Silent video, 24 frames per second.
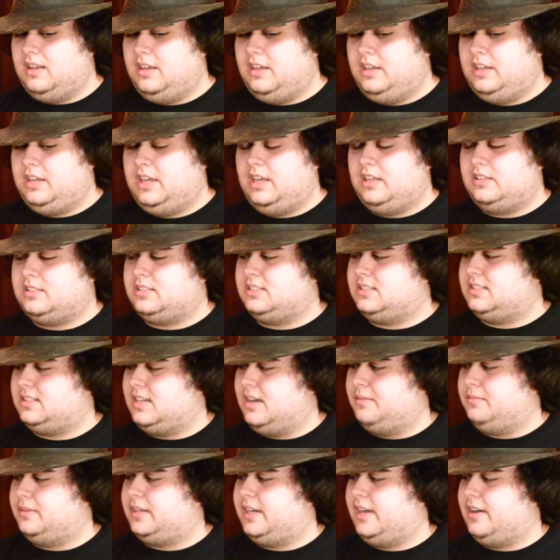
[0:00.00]
You get
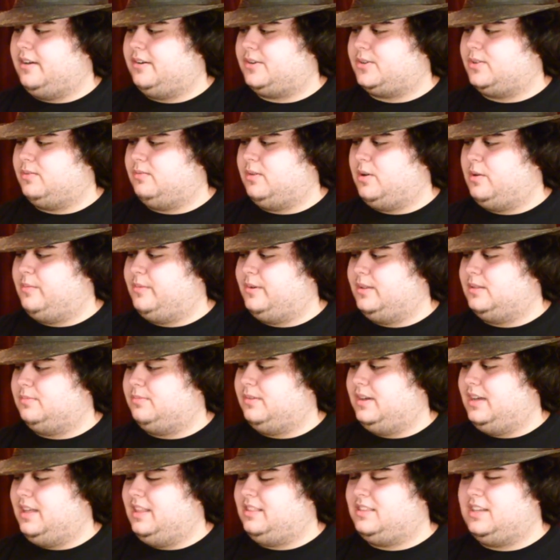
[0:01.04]
some character moments,
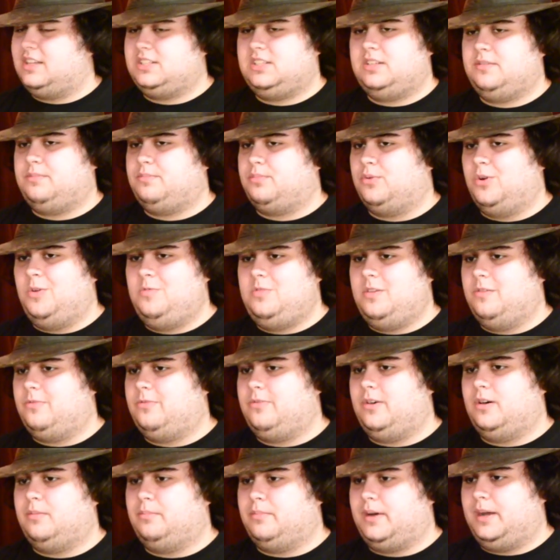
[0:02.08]
but it doesn't improve the
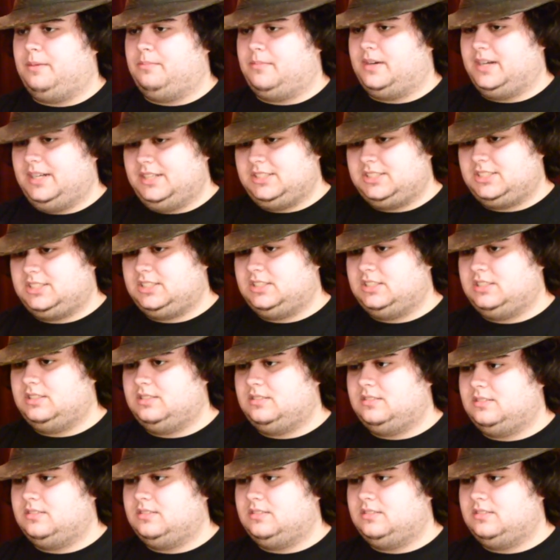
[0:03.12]
film by much.